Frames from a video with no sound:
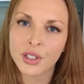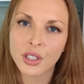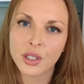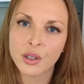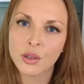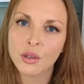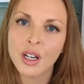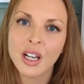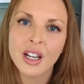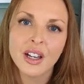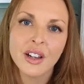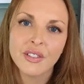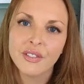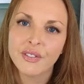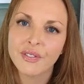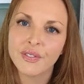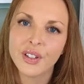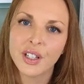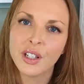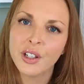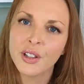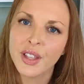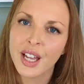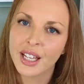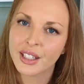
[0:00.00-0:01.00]
to
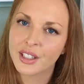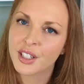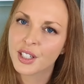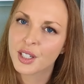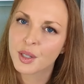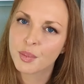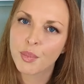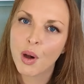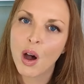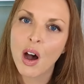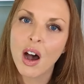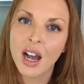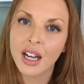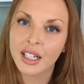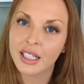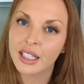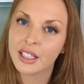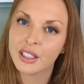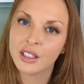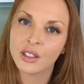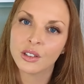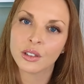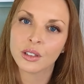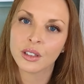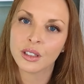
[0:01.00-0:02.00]
fill that spot
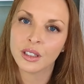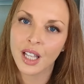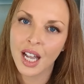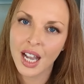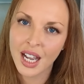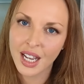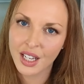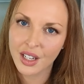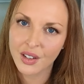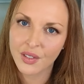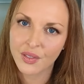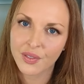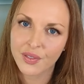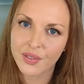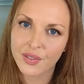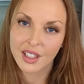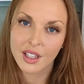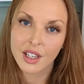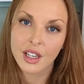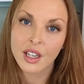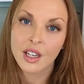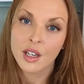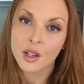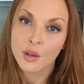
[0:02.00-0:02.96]
in your life